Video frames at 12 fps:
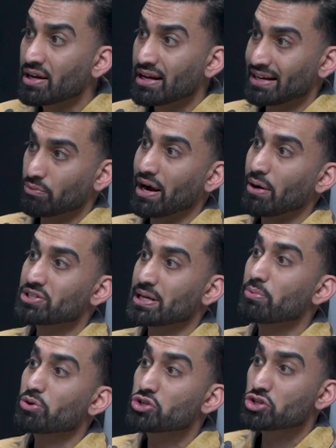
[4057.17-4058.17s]
and why I was
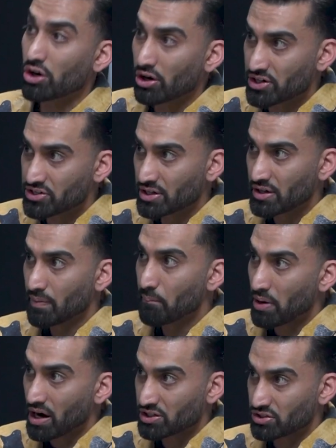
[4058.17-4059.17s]
able to charge
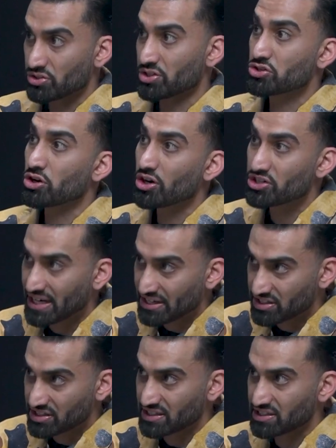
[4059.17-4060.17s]
boxers and charge
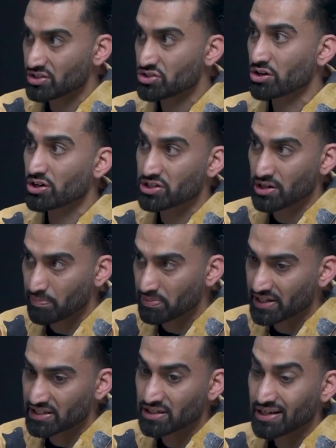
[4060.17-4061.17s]
agencies and charge
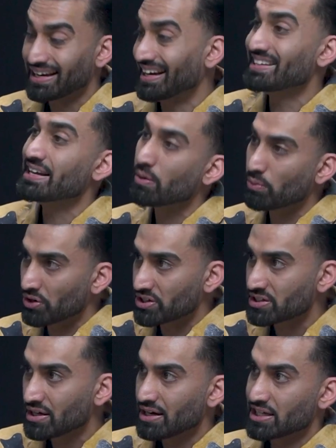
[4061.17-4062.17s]
companies and
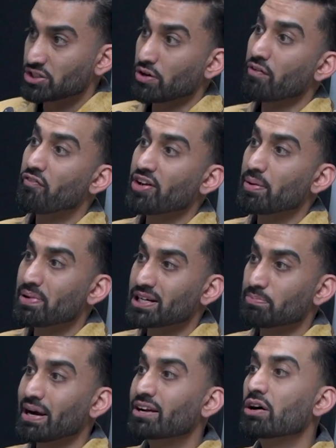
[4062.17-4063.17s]
networks a certain fee because
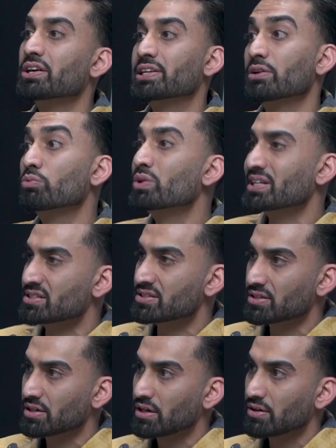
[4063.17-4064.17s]
my content
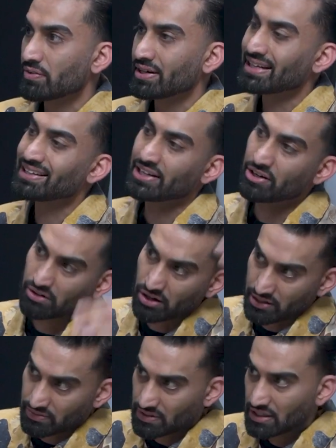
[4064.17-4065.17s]
wins. And that later
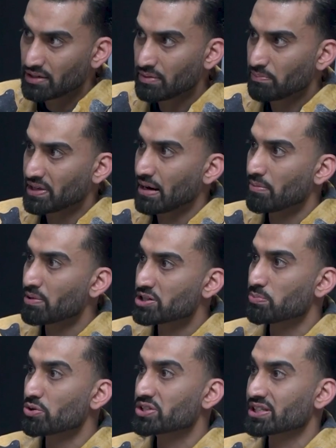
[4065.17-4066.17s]
on became a
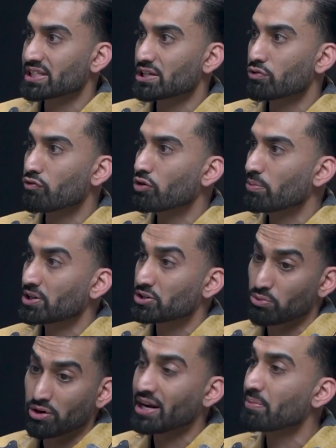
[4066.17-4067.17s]
much more successful formula
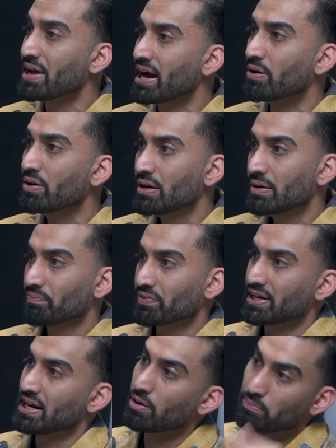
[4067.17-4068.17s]
to where I am now. Yeah.
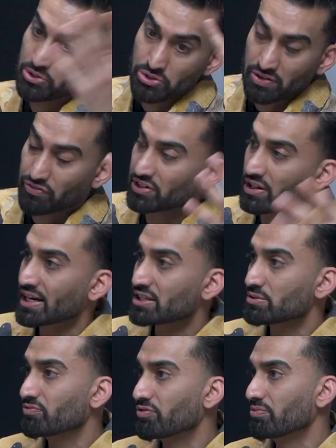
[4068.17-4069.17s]
And now I'm producing for the
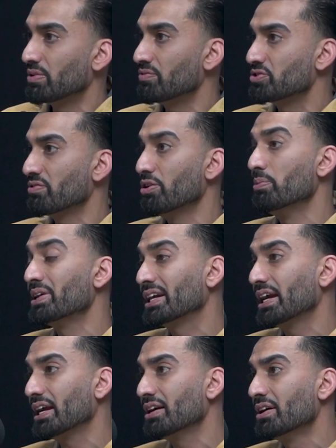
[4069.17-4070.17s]
likes of JaVale
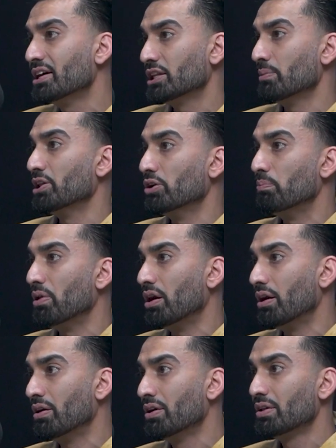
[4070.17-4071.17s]
McGee, Lemelo
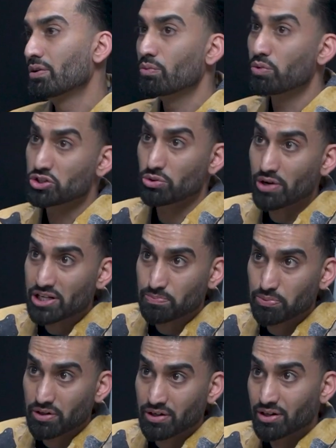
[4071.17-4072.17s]
Ball, Russell
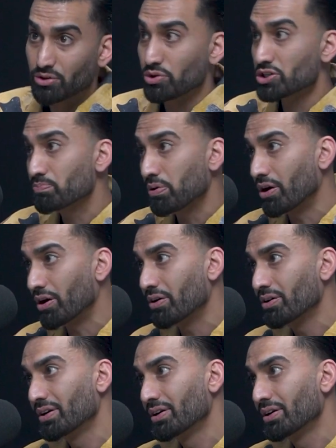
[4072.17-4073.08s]
Westbrook, Chris Paul,